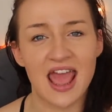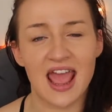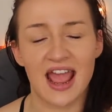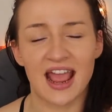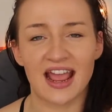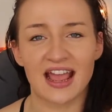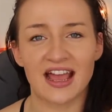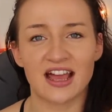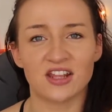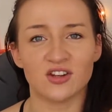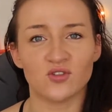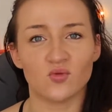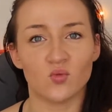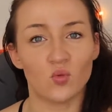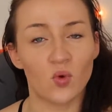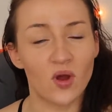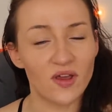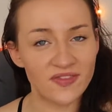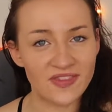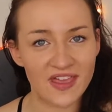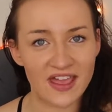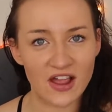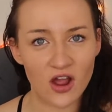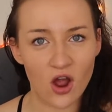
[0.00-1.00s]
and
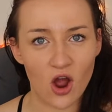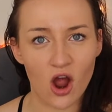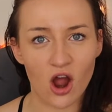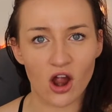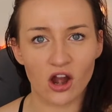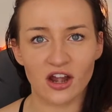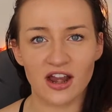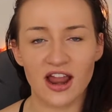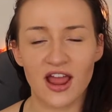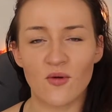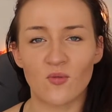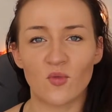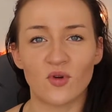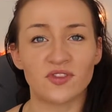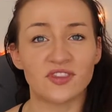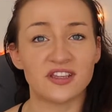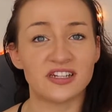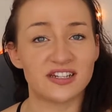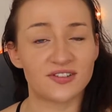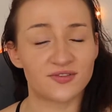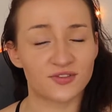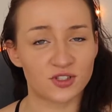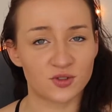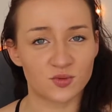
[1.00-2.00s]
what they are and what the
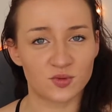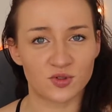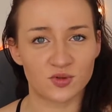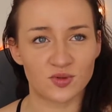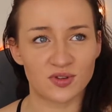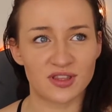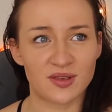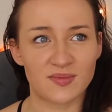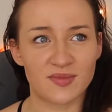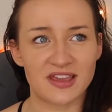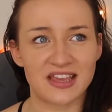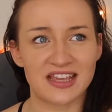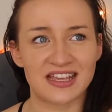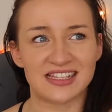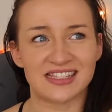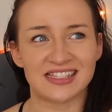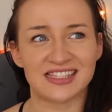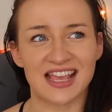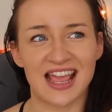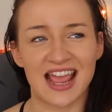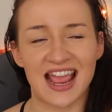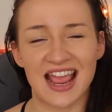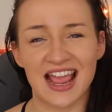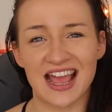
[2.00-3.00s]
difference between them
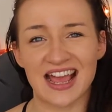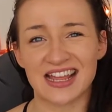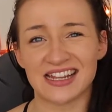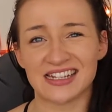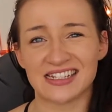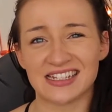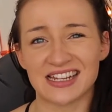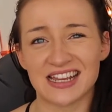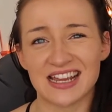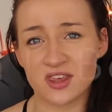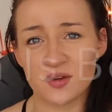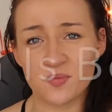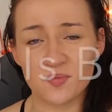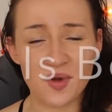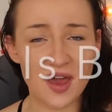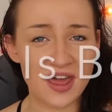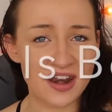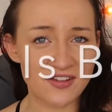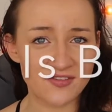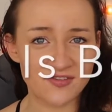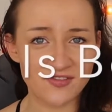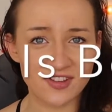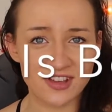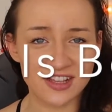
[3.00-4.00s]
is, and the
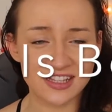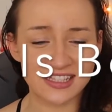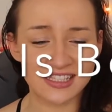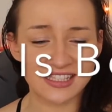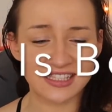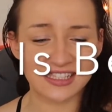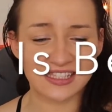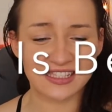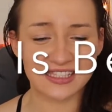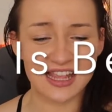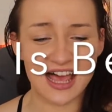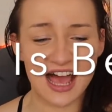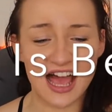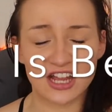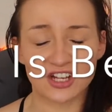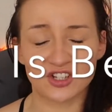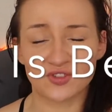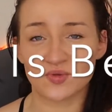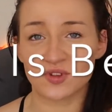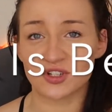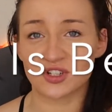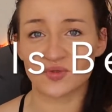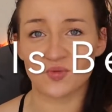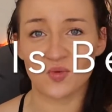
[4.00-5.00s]
benefits
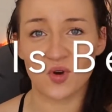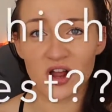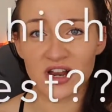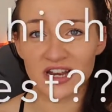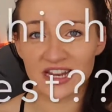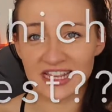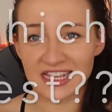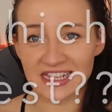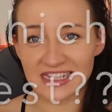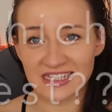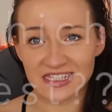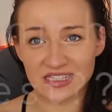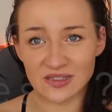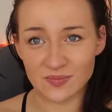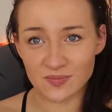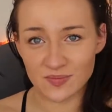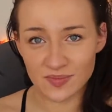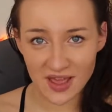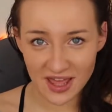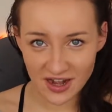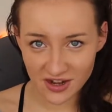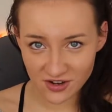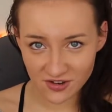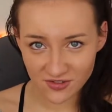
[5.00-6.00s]
slash which one is
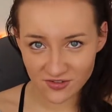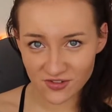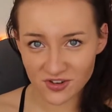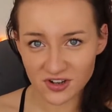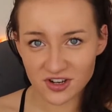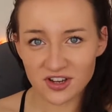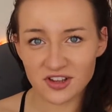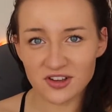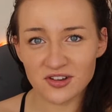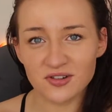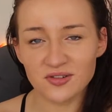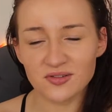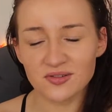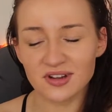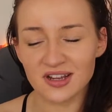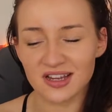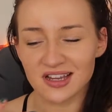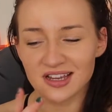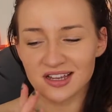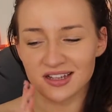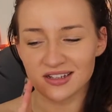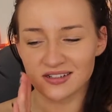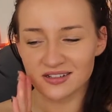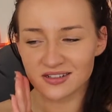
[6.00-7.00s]
better for you.
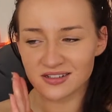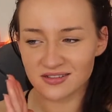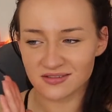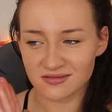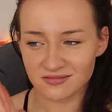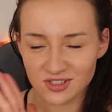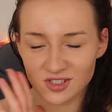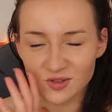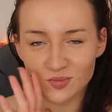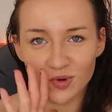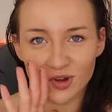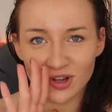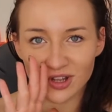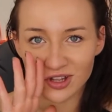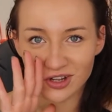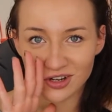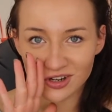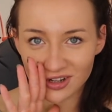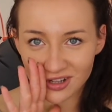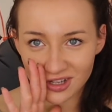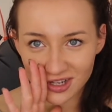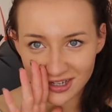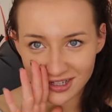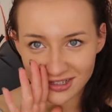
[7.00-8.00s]
And
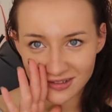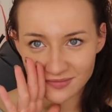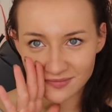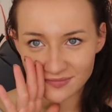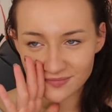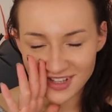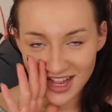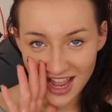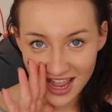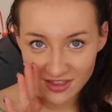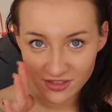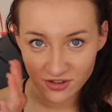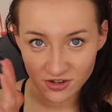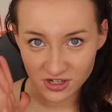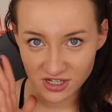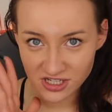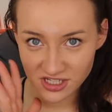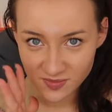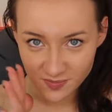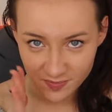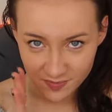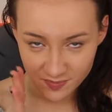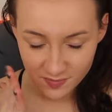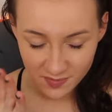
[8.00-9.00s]
spoiler alert, neither
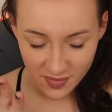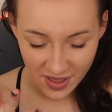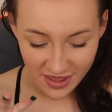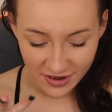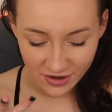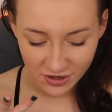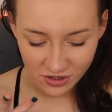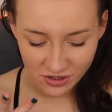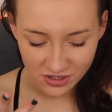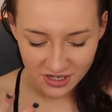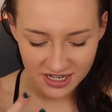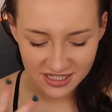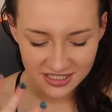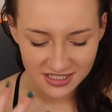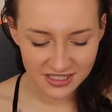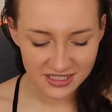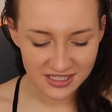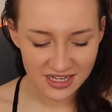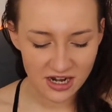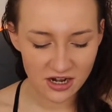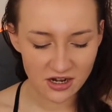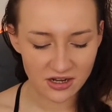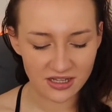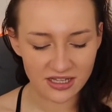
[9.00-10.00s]
is better
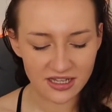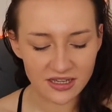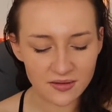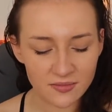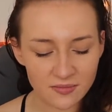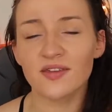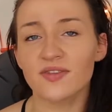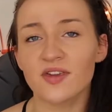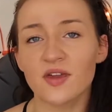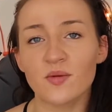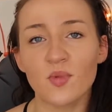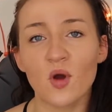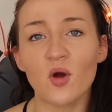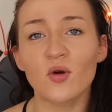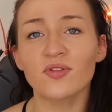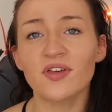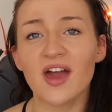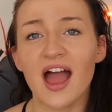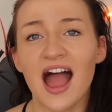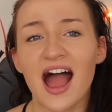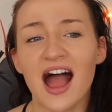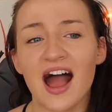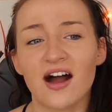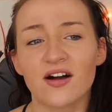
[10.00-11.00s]
necessarily. They both
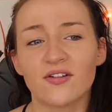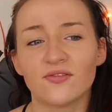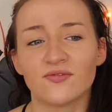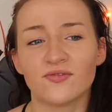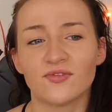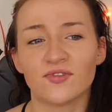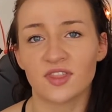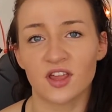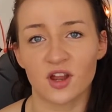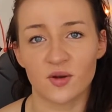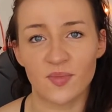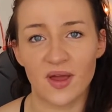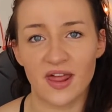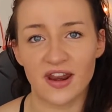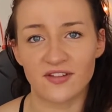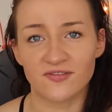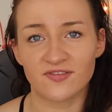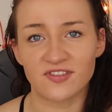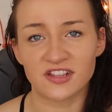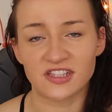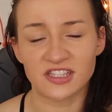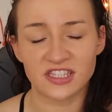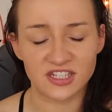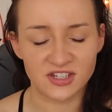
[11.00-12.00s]
have their
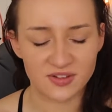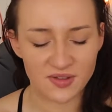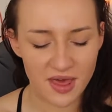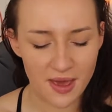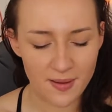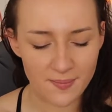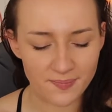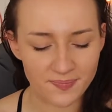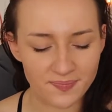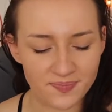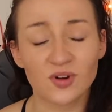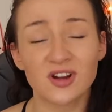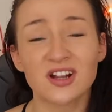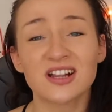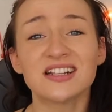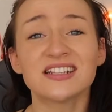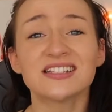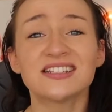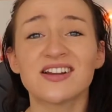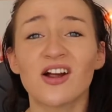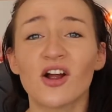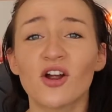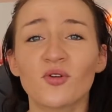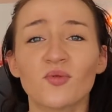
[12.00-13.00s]
benefits to them. We're going
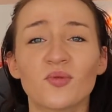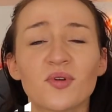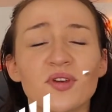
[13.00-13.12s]
to start